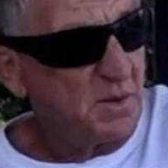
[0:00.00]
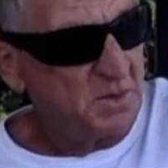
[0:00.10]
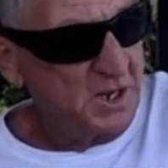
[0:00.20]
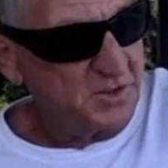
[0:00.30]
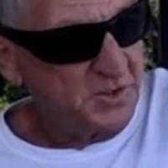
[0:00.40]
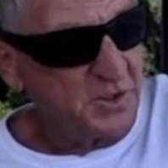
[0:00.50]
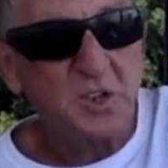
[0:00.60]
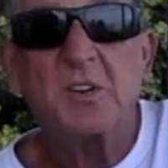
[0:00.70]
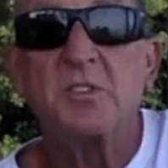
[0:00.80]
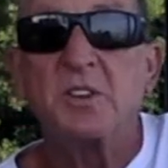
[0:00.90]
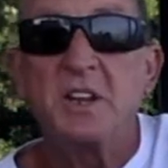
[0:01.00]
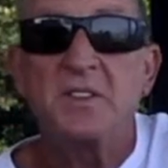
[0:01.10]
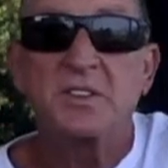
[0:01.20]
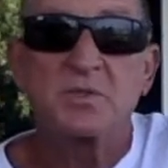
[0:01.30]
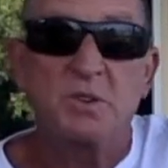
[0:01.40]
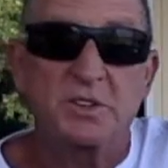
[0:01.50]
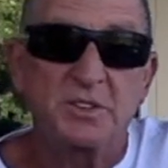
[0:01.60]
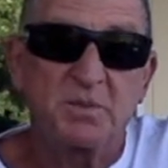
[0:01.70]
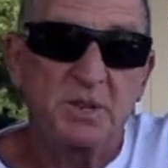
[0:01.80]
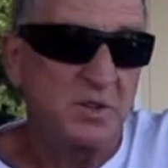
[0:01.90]
going to just look underneath this one because
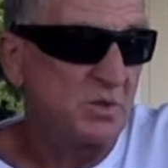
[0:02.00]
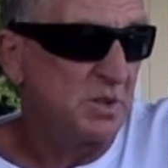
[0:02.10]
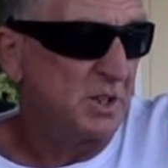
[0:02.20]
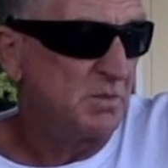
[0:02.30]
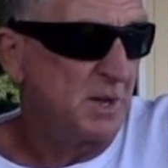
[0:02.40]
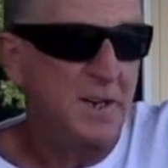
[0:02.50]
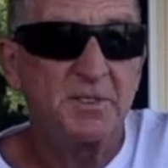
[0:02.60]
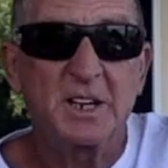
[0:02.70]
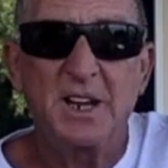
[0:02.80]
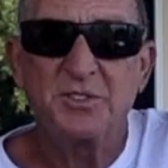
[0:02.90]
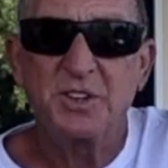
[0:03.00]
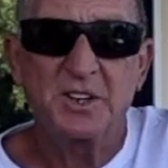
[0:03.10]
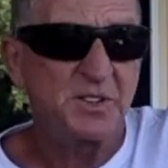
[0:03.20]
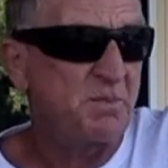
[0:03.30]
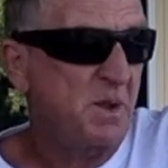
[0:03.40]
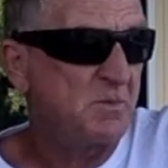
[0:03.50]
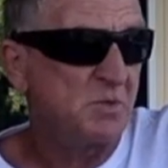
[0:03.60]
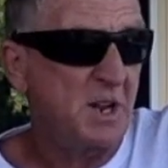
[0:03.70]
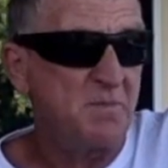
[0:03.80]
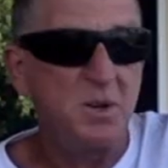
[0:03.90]
I'm going to do a little modification. And sometimes
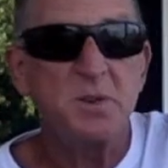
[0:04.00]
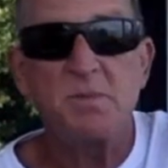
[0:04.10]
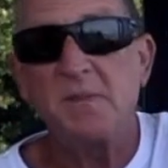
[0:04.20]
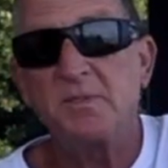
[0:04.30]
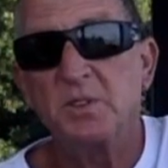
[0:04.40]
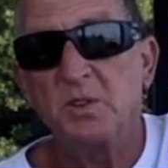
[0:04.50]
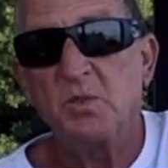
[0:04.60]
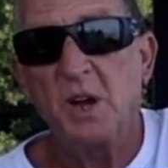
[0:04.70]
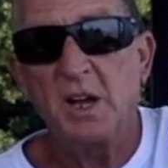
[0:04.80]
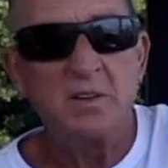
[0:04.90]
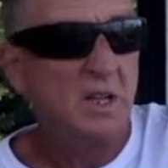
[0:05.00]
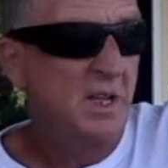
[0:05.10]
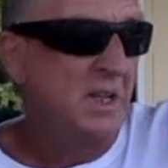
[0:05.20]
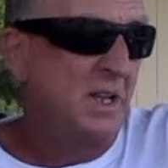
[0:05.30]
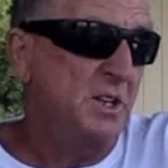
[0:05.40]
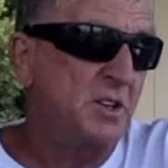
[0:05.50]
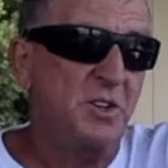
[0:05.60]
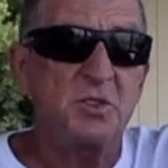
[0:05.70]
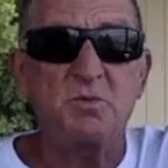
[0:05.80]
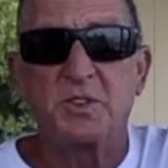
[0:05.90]
when I put them up for a little while, you
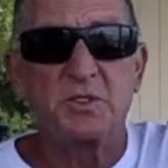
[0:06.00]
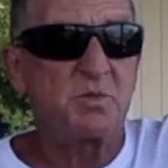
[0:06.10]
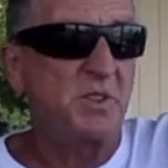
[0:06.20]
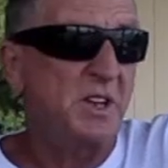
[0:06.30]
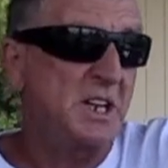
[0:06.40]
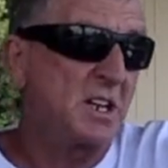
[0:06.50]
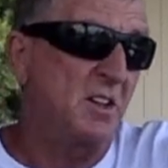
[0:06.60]
can do this with any,